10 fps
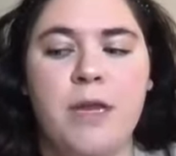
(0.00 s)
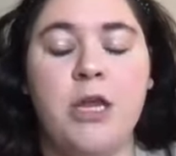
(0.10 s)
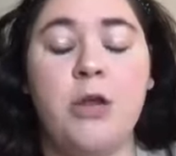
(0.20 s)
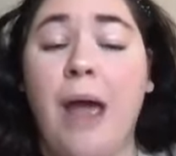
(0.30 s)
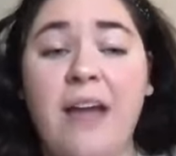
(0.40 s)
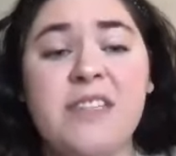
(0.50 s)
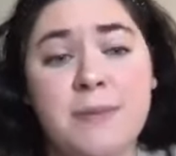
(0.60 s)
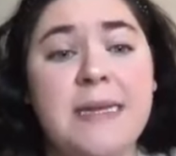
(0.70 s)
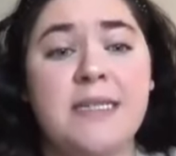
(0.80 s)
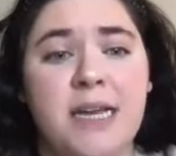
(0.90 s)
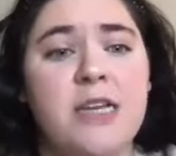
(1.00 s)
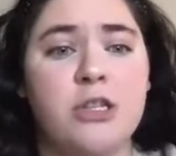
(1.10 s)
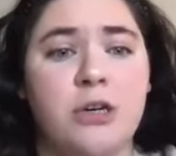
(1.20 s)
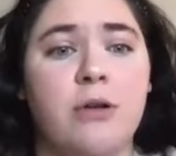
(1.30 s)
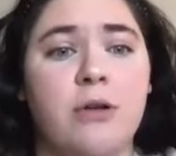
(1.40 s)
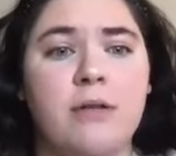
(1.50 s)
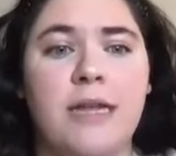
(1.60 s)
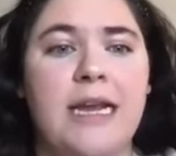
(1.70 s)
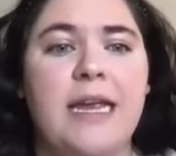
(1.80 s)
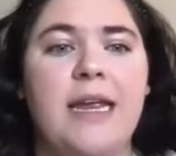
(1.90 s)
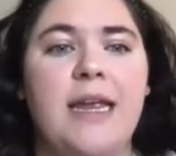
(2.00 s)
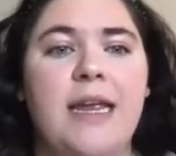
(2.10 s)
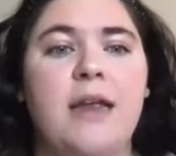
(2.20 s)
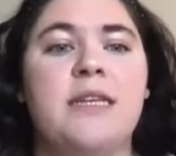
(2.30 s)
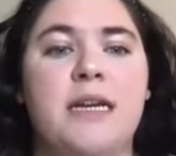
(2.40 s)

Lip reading: you have to be intentional. Like it